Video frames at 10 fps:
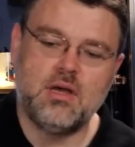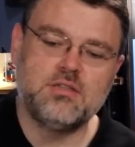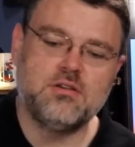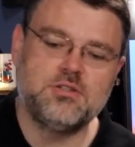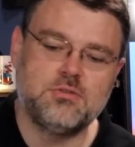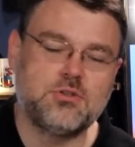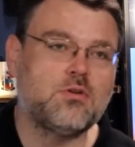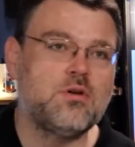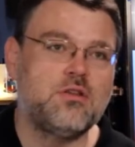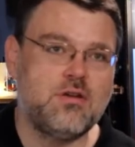As long as you
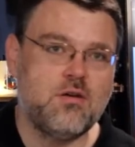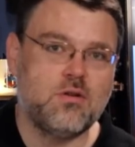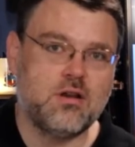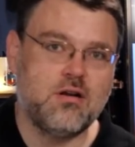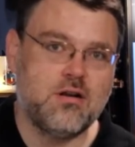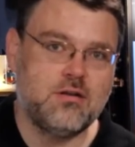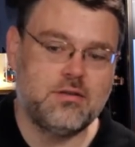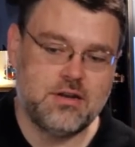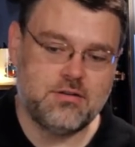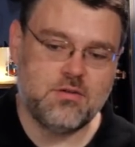screw in your network
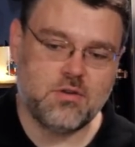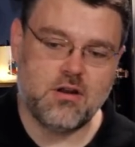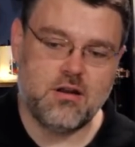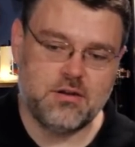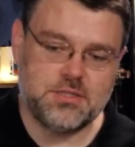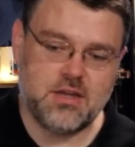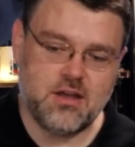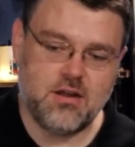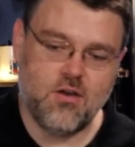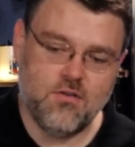card and your network card is
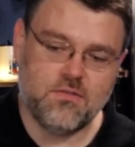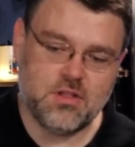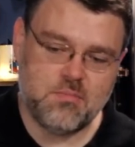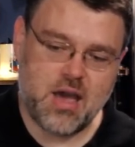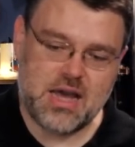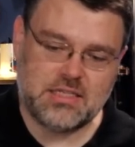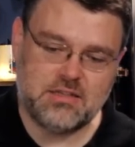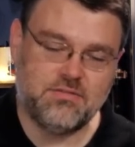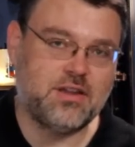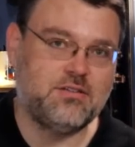not overly
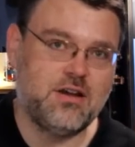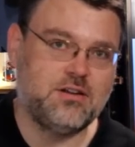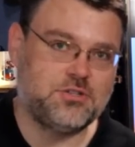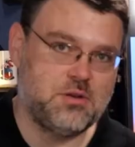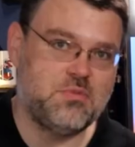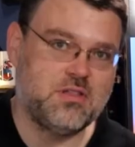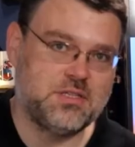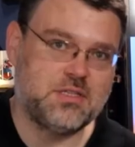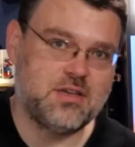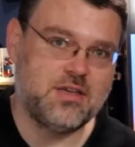massive and you're not shipping
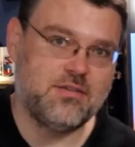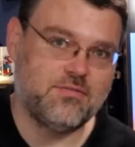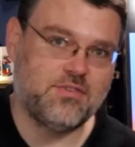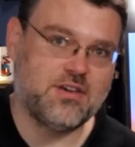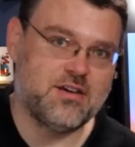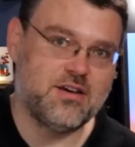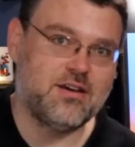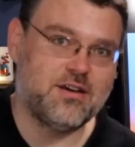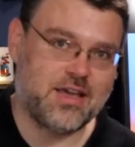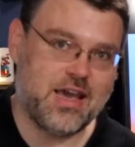this thing via
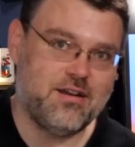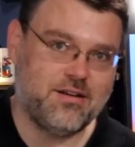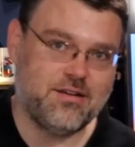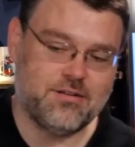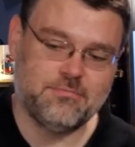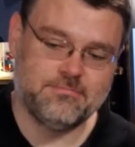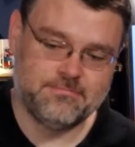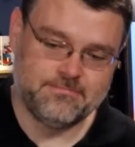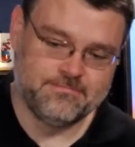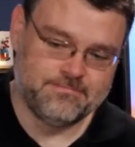a carrier,
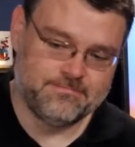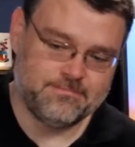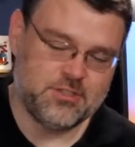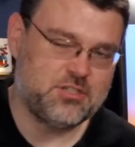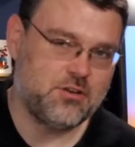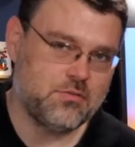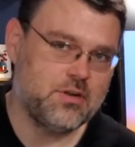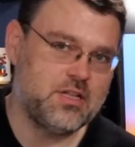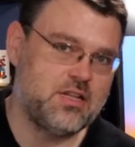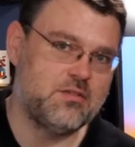you don't
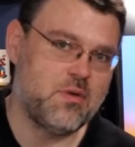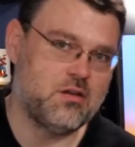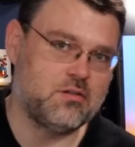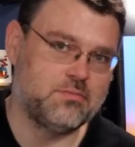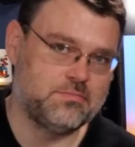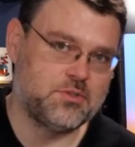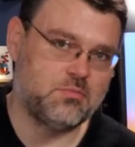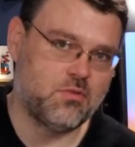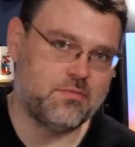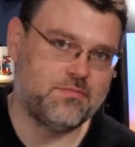really need the metal
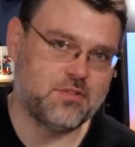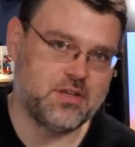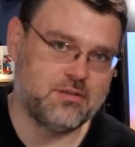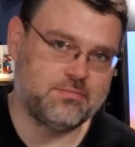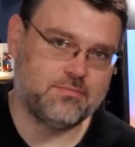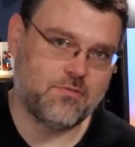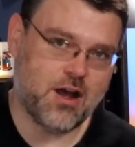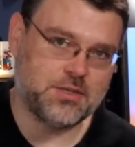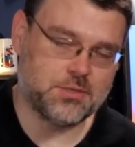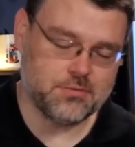support for the
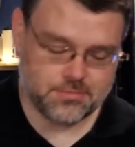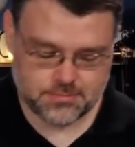riser.